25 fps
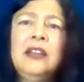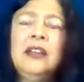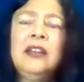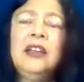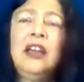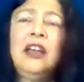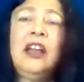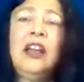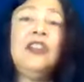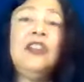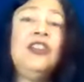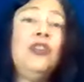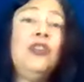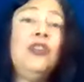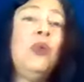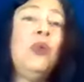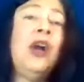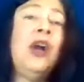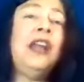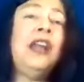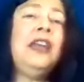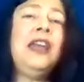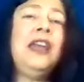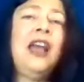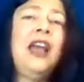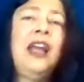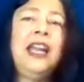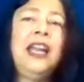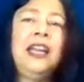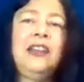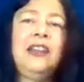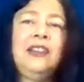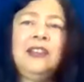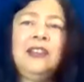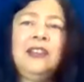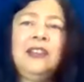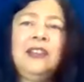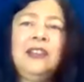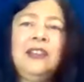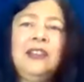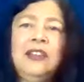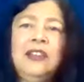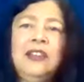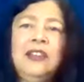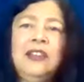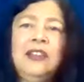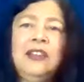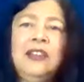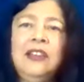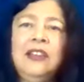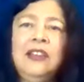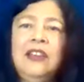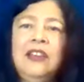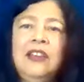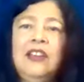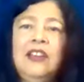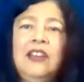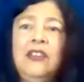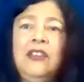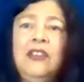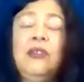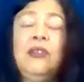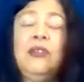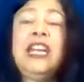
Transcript: Until one night, 3